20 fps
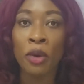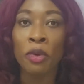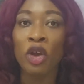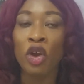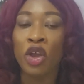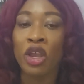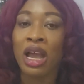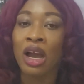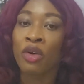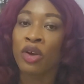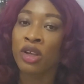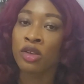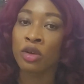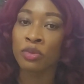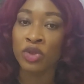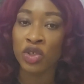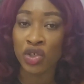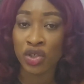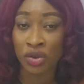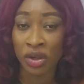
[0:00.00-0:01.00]
because you are going to
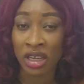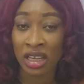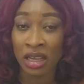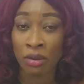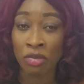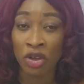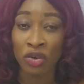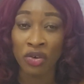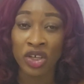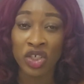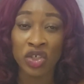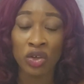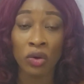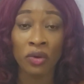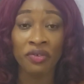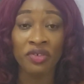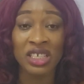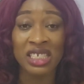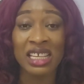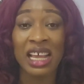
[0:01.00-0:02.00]
be showing the immigration
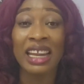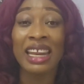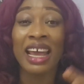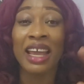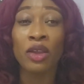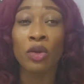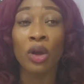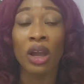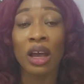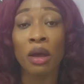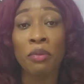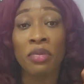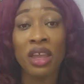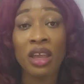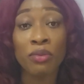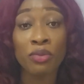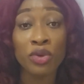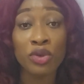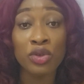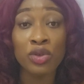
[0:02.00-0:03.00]
officer that you can be
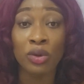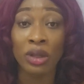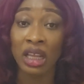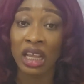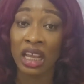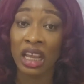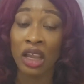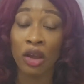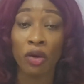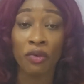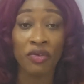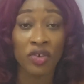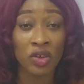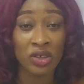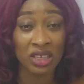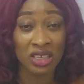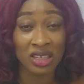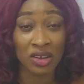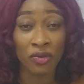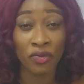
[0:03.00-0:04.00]
able to take care of
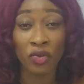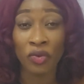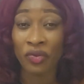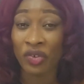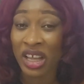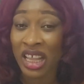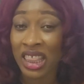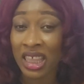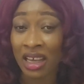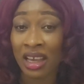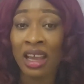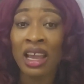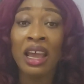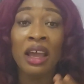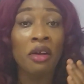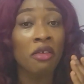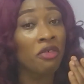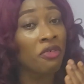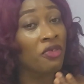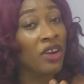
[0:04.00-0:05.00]
yourself over there
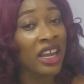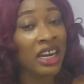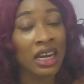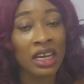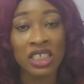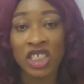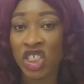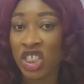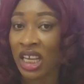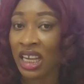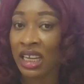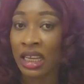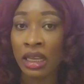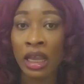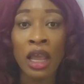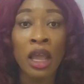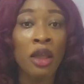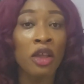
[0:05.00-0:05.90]
financially,